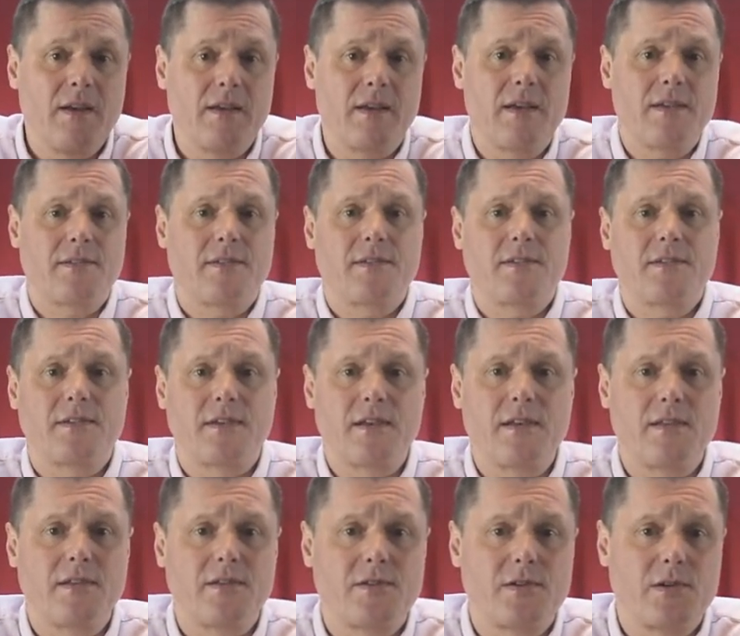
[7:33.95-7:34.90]
gets to
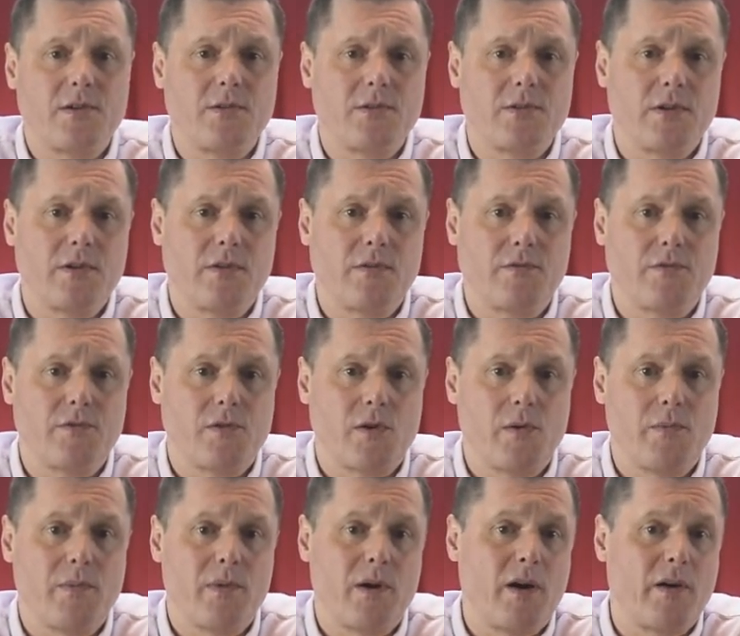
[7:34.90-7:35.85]
see the children from